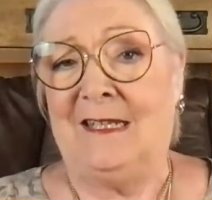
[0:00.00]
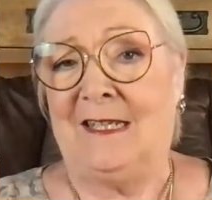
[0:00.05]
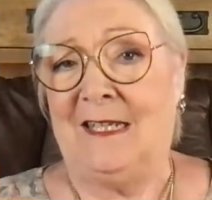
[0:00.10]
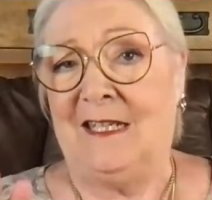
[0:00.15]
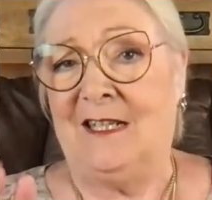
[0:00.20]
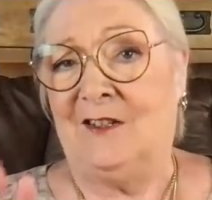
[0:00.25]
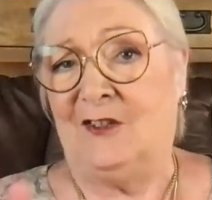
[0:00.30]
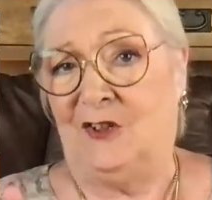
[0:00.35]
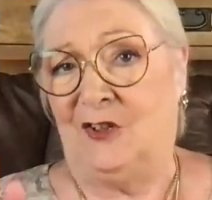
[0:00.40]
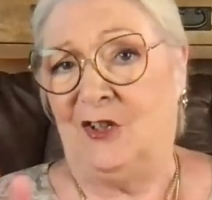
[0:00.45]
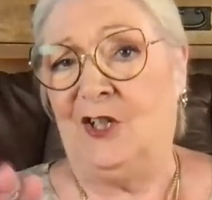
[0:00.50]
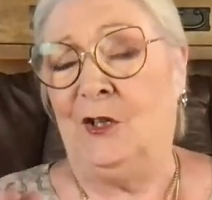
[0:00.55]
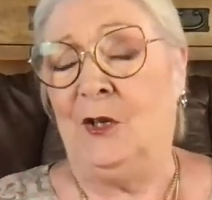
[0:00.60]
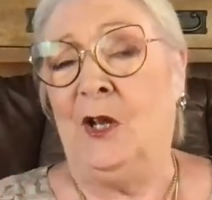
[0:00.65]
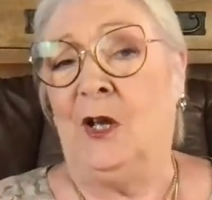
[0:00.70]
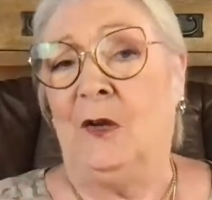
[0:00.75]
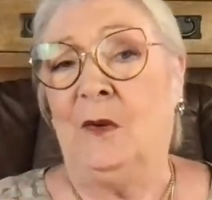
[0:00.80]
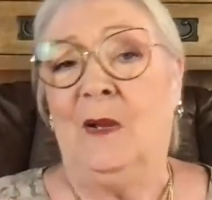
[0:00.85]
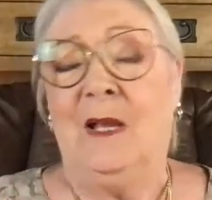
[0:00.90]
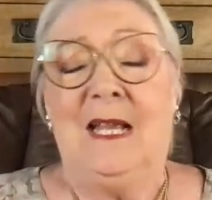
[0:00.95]

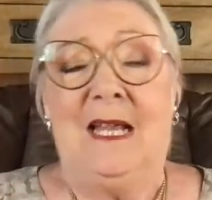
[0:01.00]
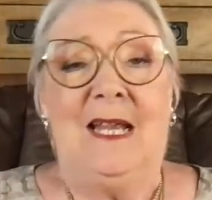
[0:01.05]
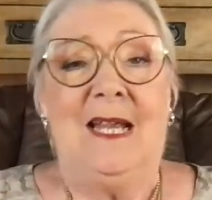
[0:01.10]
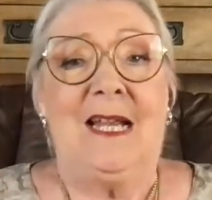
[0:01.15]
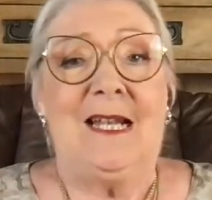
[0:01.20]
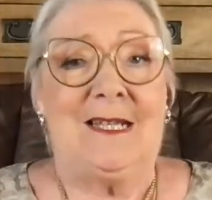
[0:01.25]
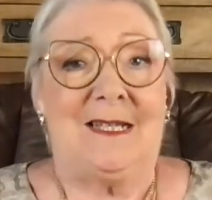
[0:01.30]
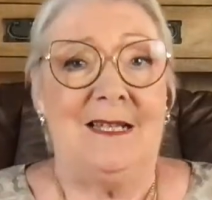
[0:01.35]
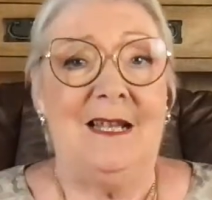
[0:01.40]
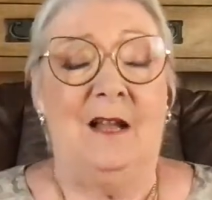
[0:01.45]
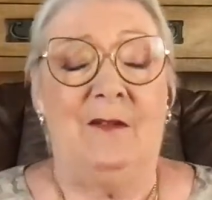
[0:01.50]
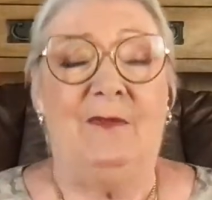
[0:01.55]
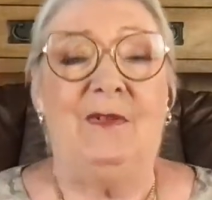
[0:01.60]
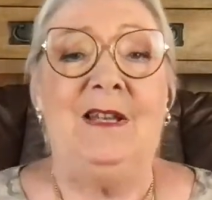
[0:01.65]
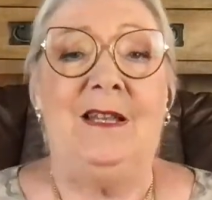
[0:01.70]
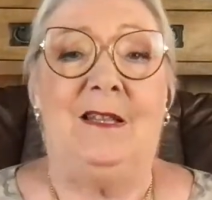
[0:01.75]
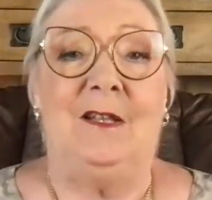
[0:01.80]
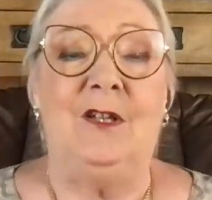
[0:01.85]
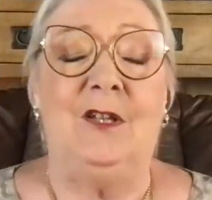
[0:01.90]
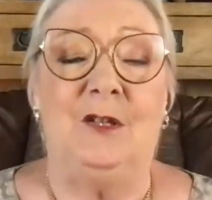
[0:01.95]
It's
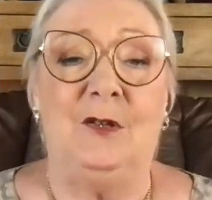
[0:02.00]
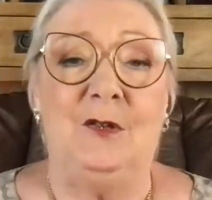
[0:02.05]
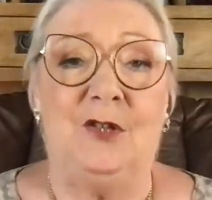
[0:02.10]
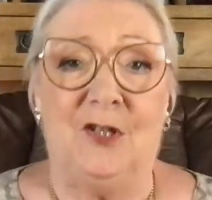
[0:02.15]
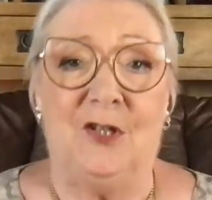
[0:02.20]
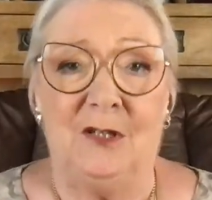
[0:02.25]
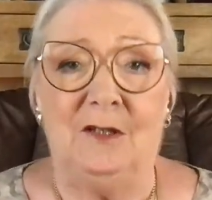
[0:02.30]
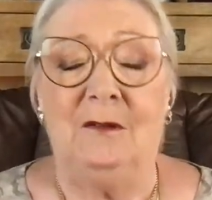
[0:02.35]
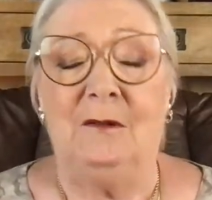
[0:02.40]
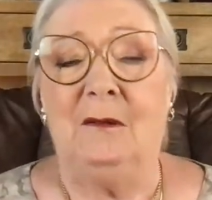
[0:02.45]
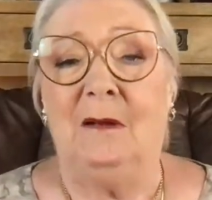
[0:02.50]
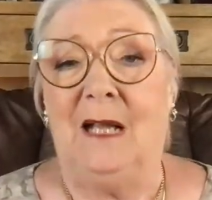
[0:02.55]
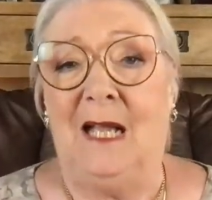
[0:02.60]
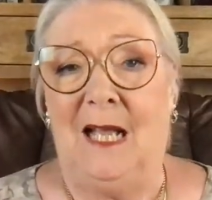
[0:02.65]
lovely that you do,